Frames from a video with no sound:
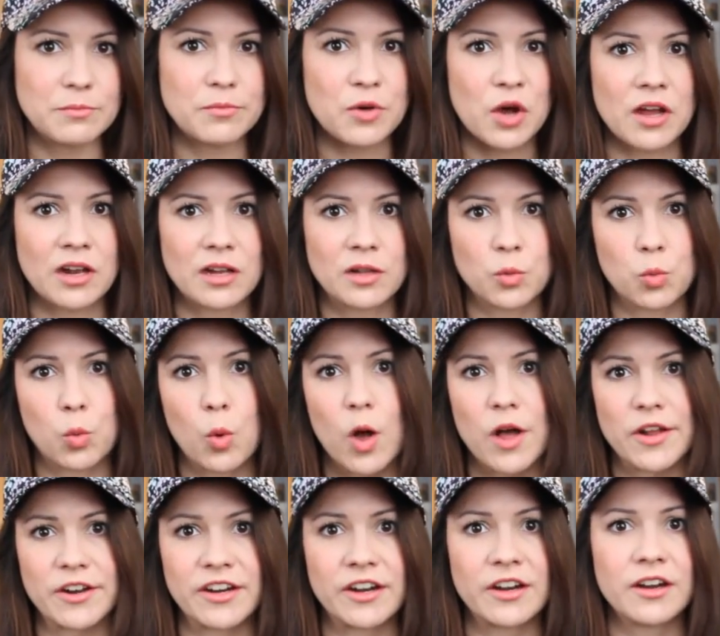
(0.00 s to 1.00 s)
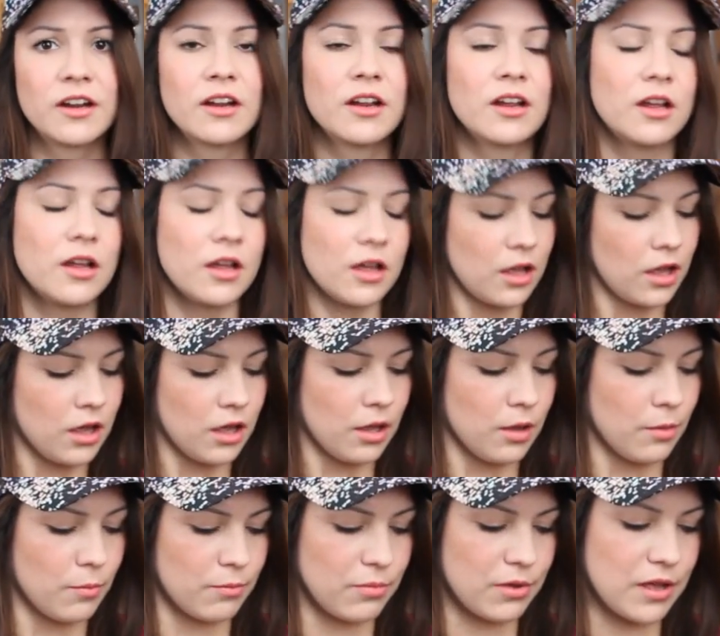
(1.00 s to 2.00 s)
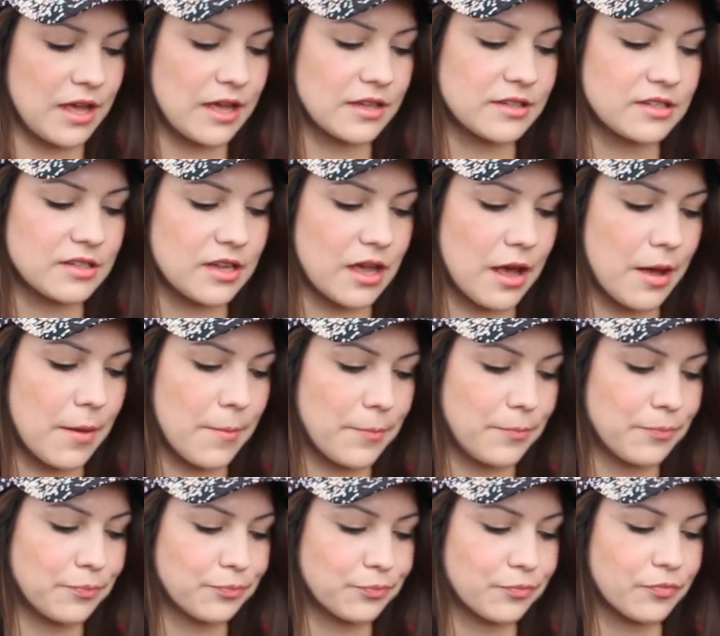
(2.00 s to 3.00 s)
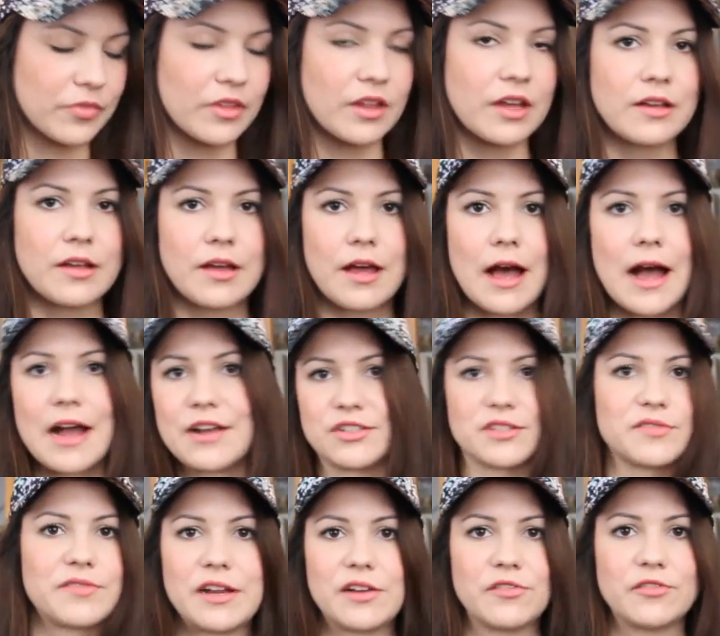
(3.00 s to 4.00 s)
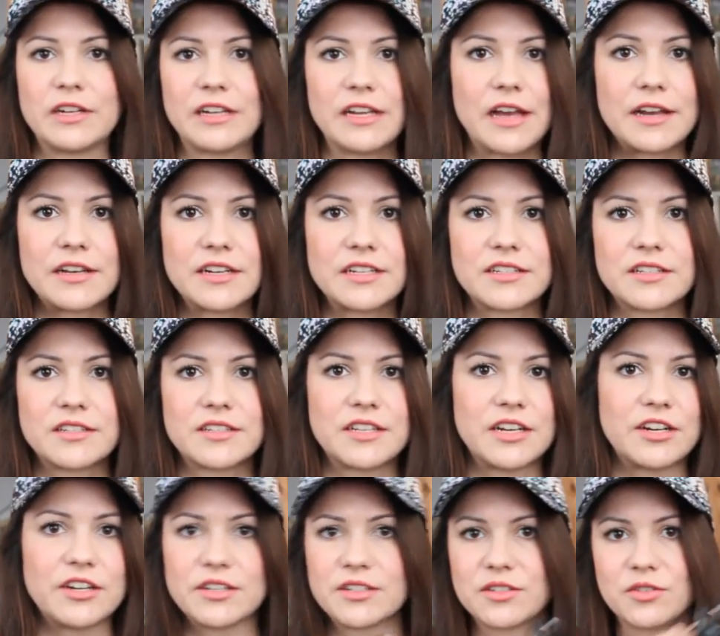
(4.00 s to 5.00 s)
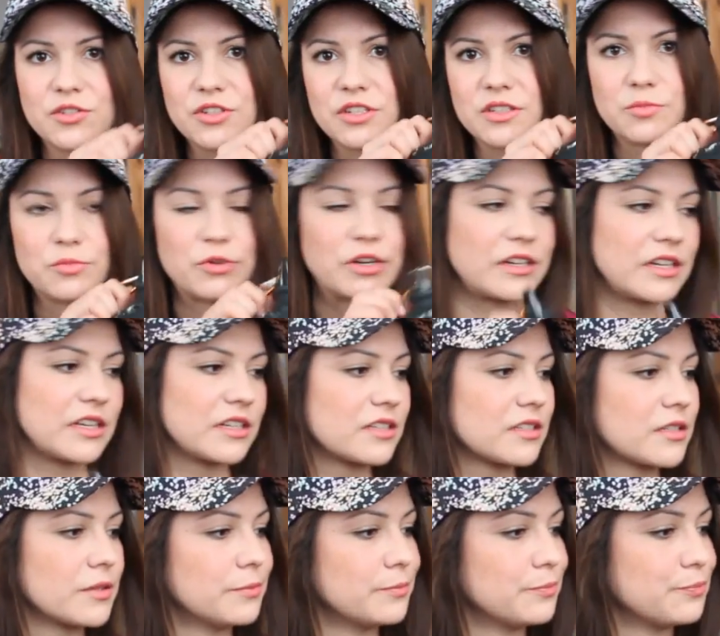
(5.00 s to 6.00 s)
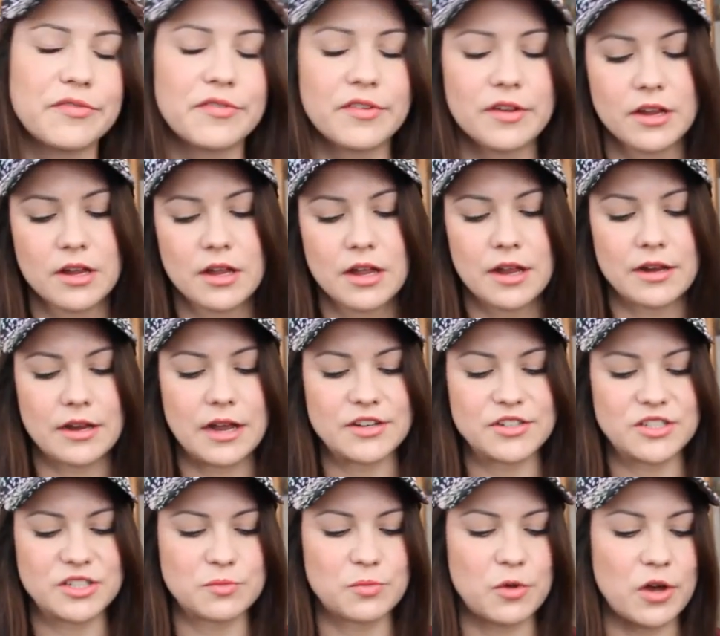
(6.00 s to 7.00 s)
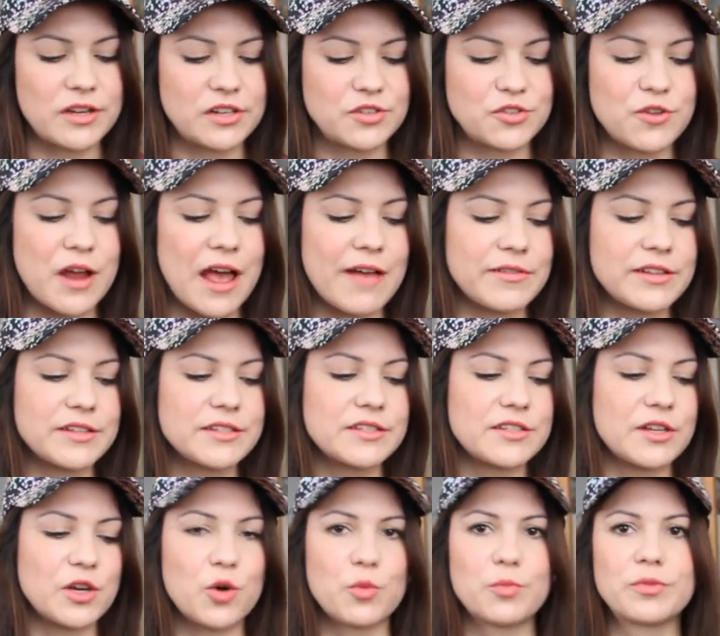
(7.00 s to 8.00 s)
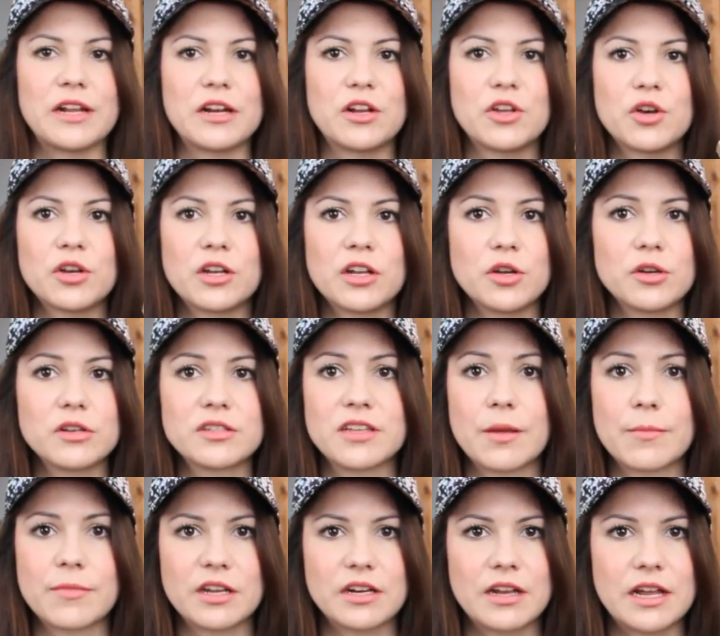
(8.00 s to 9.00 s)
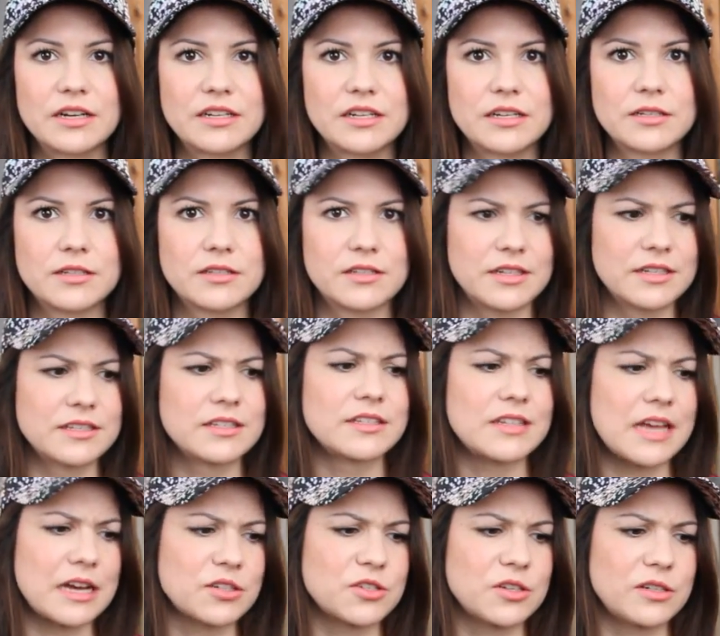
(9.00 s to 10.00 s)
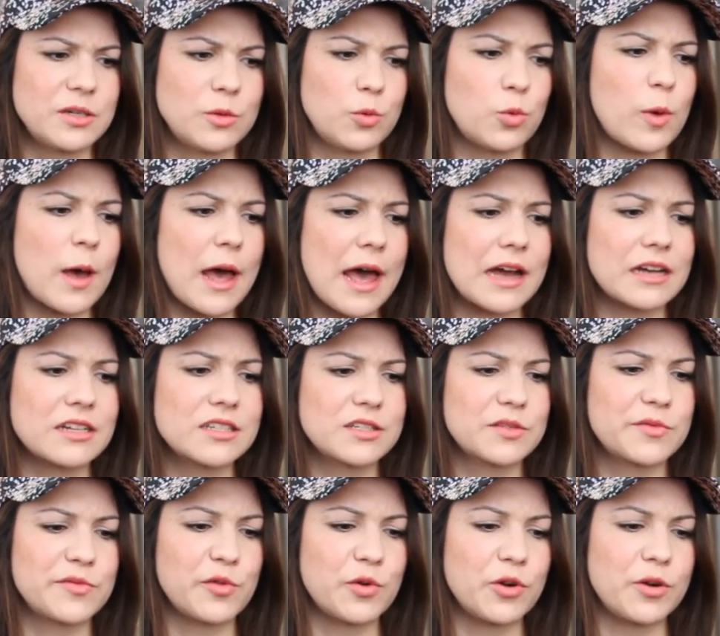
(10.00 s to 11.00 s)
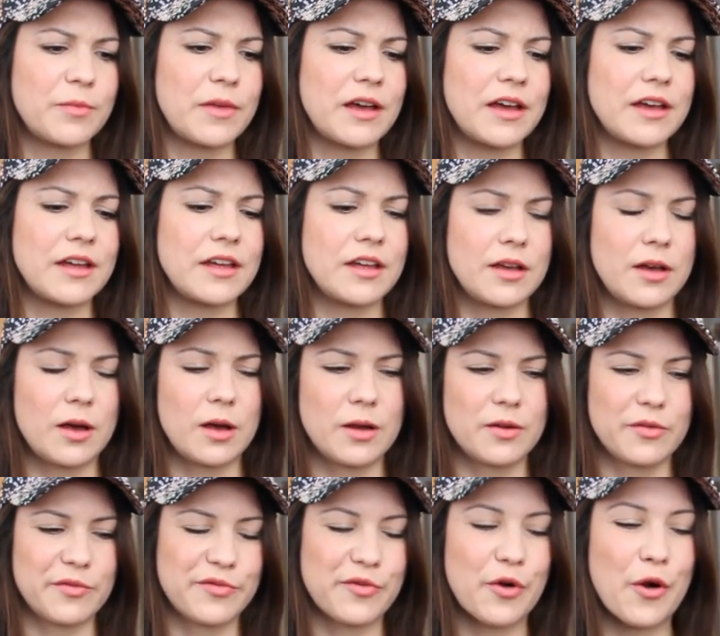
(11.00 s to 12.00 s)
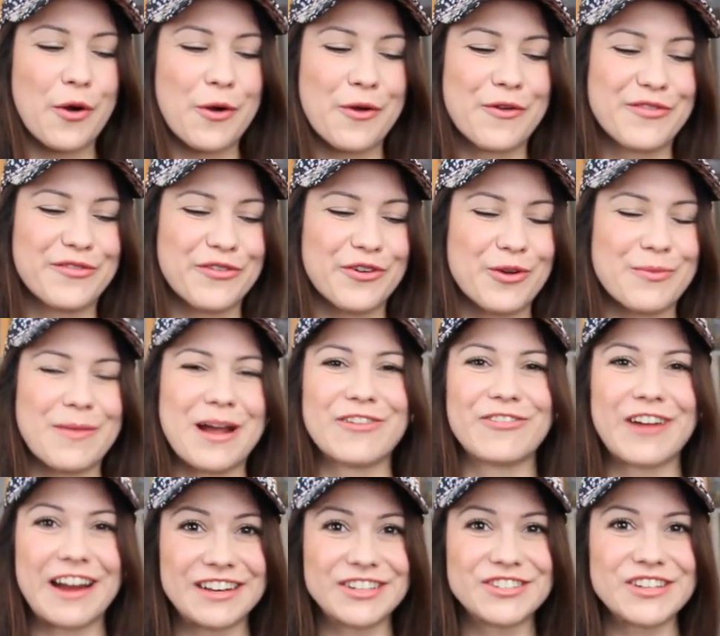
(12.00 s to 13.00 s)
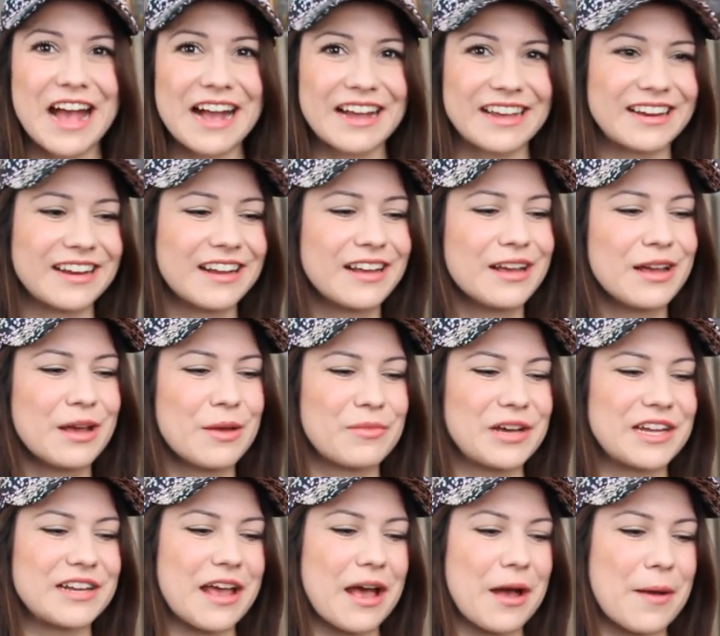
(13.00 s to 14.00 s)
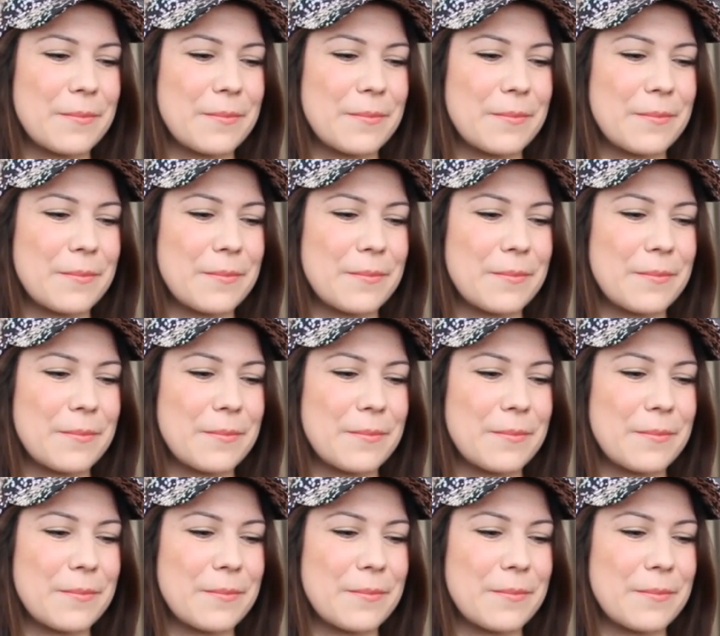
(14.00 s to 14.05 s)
bottled water, but I just find it really unnecessary, so just bring this. And I just bought a travel soap that could look something like this. This is actually wax for my rain jacket, but